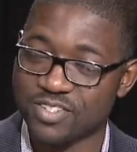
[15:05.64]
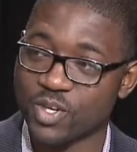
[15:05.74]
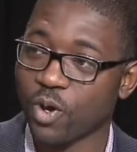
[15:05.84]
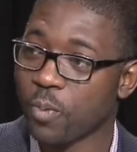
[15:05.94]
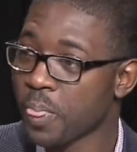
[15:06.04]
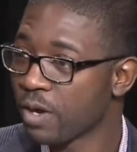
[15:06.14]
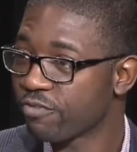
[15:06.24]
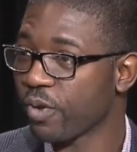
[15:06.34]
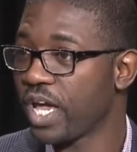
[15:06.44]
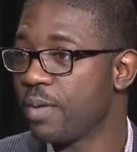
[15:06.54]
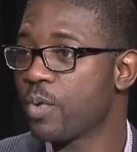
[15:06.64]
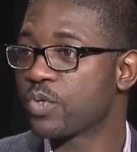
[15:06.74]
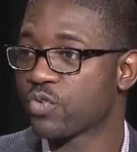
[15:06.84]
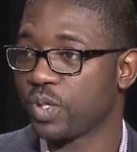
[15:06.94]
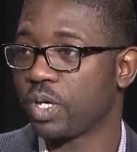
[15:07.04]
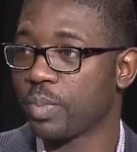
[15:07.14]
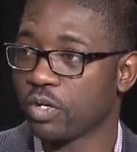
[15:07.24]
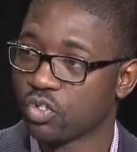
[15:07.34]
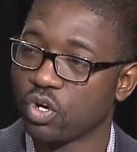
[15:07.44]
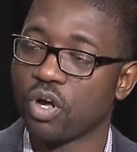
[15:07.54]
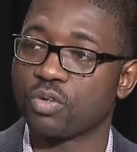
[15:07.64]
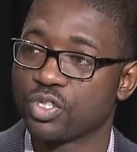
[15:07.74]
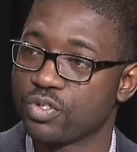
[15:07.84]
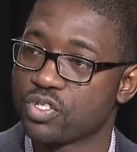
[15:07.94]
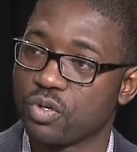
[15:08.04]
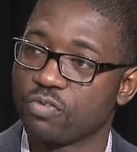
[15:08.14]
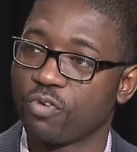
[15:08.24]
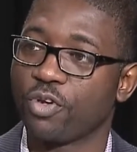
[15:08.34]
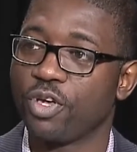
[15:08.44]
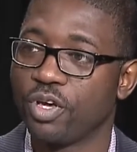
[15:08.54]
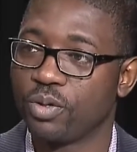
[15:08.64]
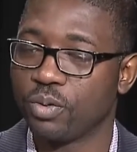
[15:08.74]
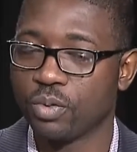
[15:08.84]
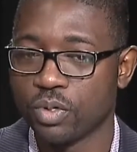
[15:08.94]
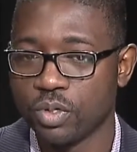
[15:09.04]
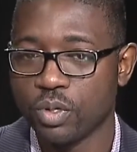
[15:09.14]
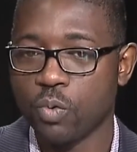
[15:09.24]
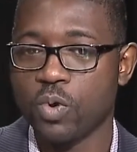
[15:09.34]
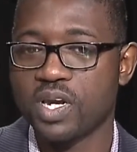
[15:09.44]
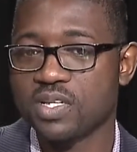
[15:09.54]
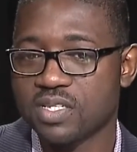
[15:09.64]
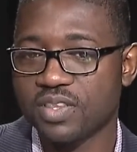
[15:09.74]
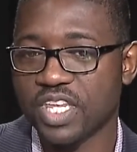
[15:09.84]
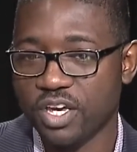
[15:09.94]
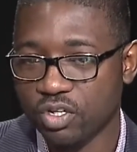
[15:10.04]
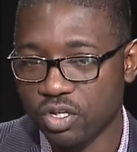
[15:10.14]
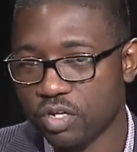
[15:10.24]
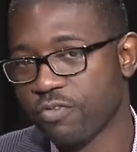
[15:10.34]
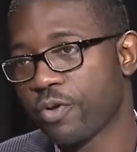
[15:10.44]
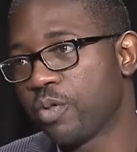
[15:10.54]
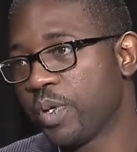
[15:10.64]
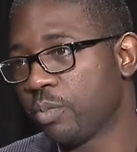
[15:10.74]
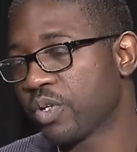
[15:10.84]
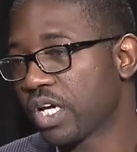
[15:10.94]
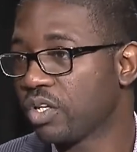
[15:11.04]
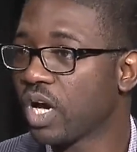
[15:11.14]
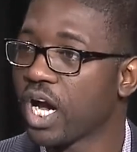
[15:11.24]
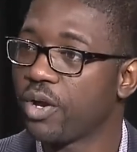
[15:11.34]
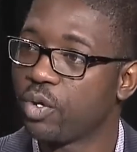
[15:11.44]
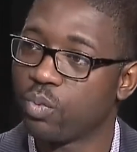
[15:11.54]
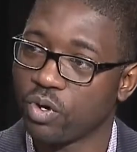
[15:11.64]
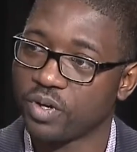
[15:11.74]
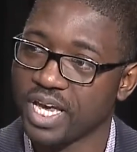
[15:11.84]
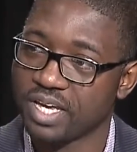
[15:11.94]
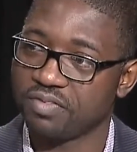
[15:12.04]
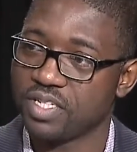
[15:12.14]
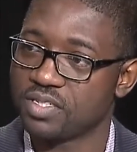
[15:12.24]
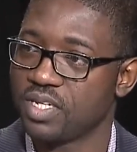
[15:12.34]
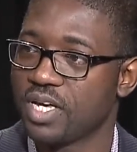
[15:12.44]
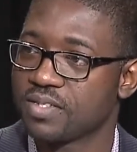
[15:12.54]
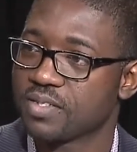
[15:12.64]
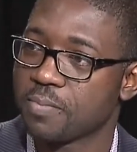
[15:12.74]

So for him, it was really about the culture. So for you, what is it that you look for in the people that you hire to work at VTS?